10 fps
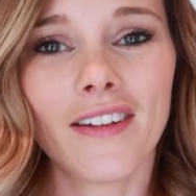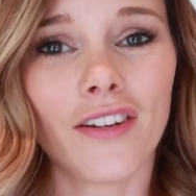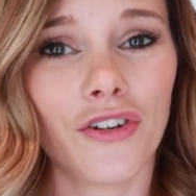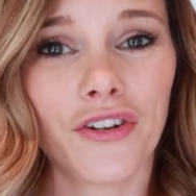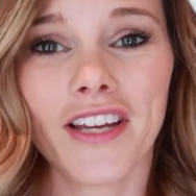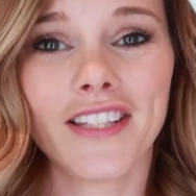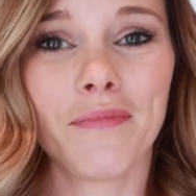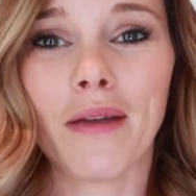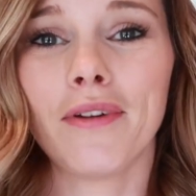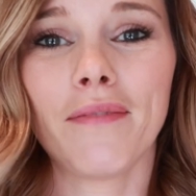your kids
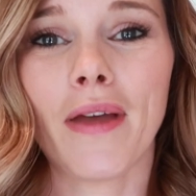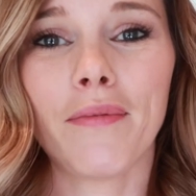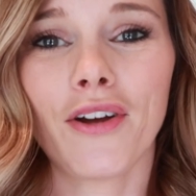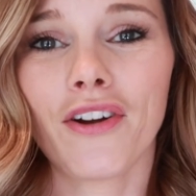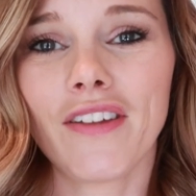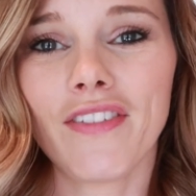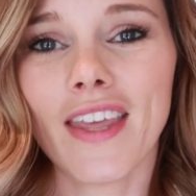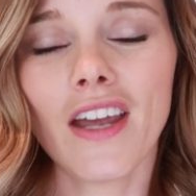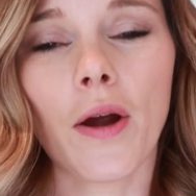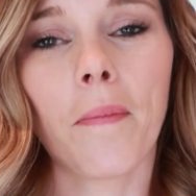maybe aren't even
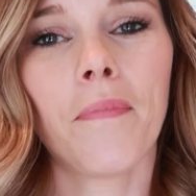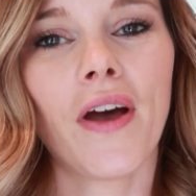there.